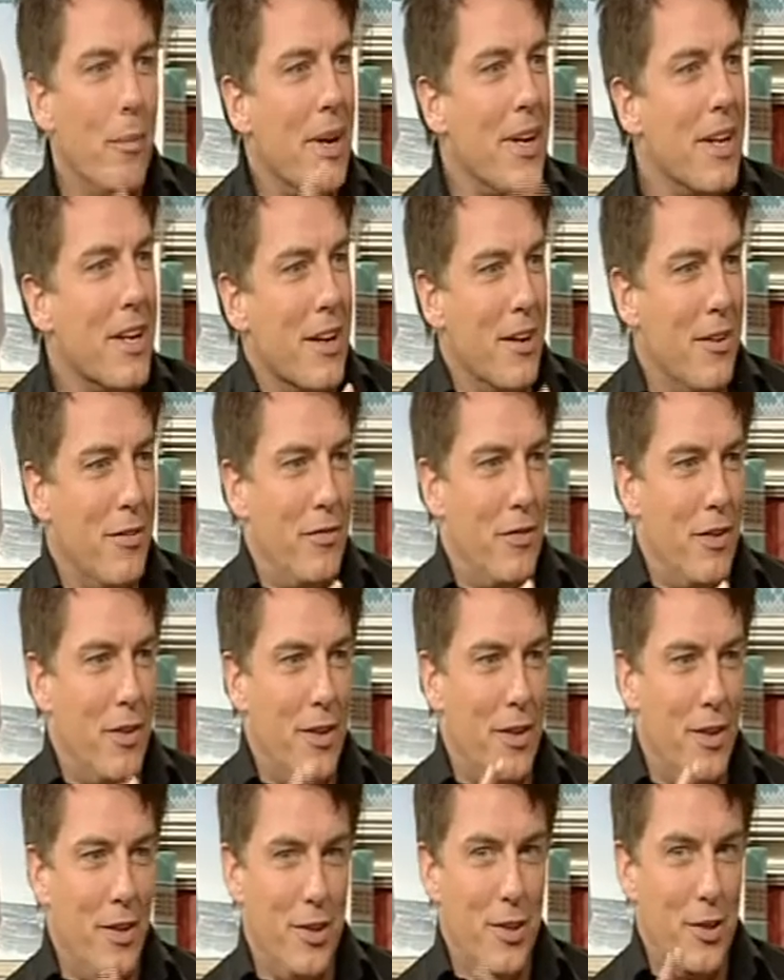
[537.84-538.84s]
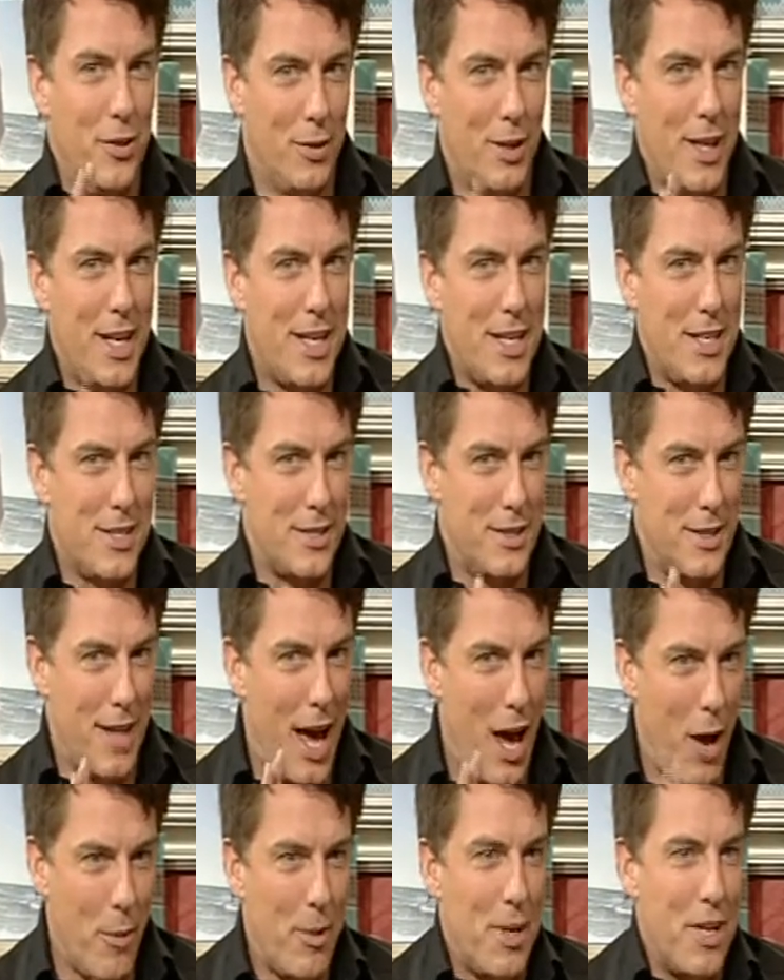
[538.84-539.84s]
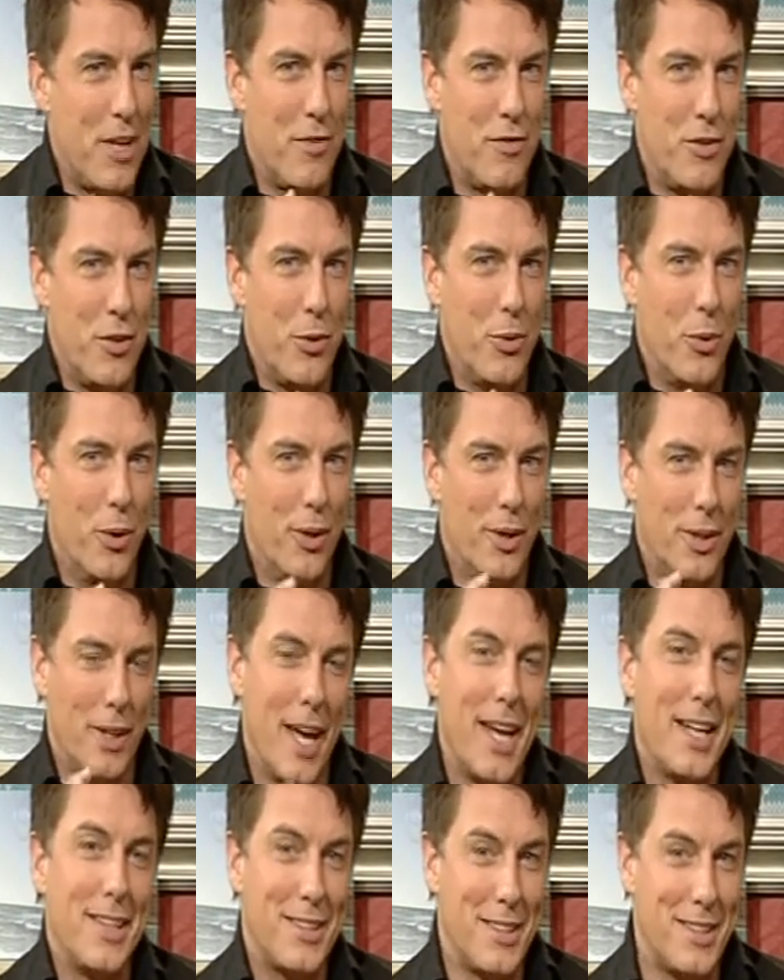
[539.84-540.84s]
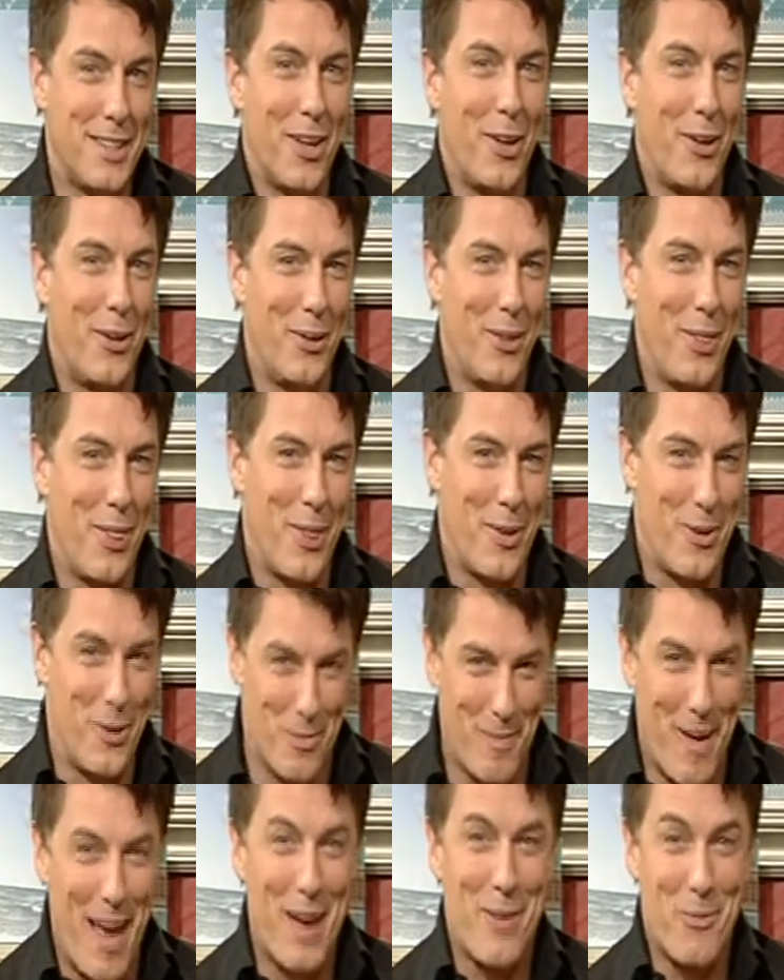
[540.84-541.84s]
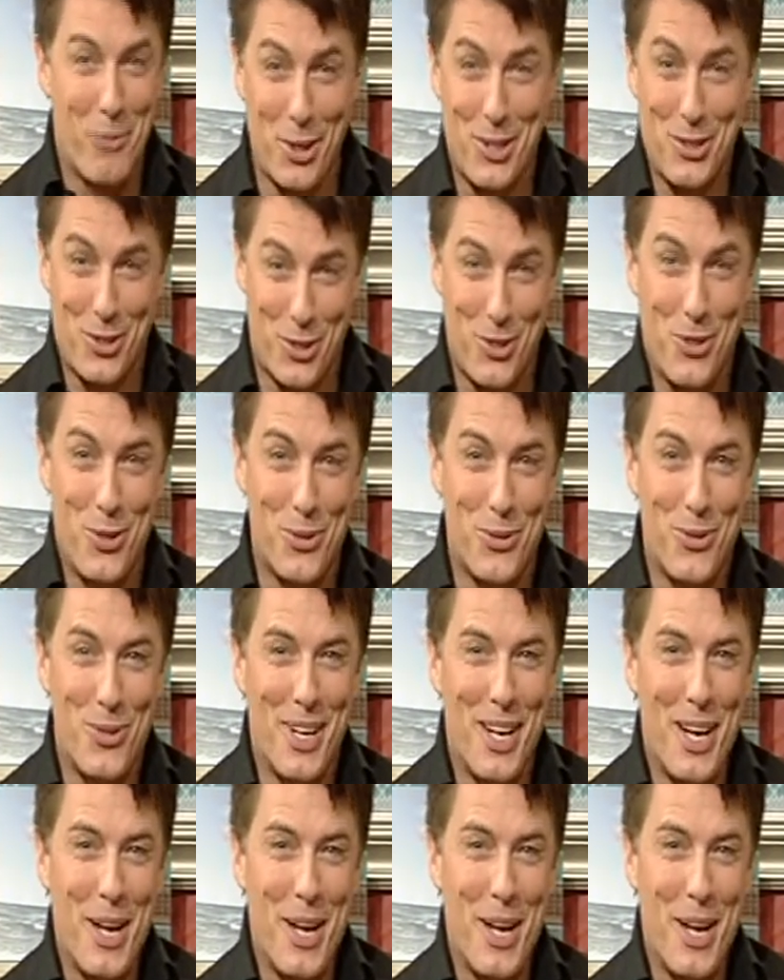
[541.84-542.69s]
many of, ladies, how many of you like to tell your man what to do,